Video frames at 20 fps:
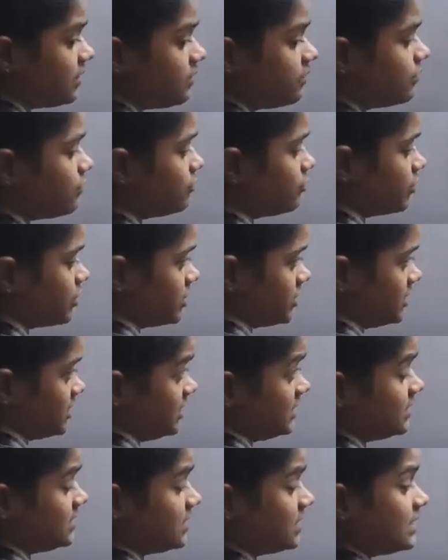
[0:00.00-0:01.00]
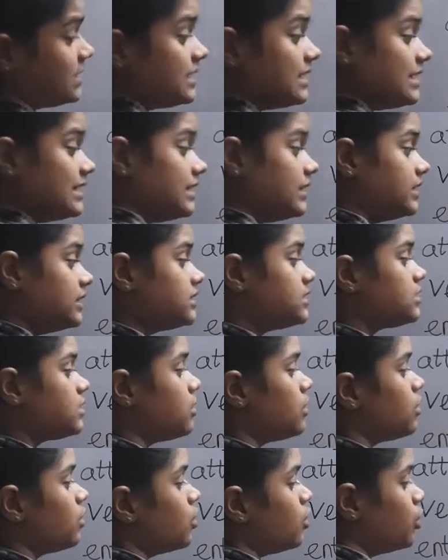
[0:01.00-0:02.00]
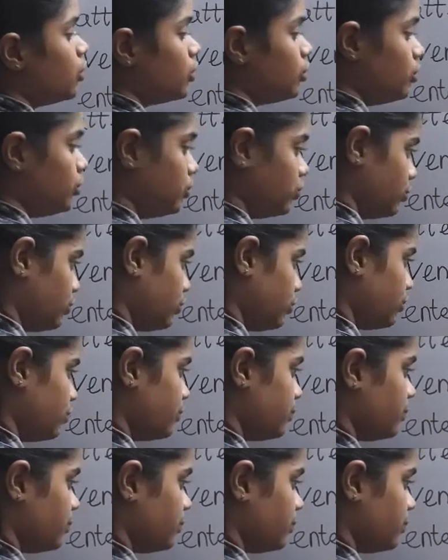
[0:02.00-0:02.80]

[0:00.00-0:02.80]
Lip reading: for this is to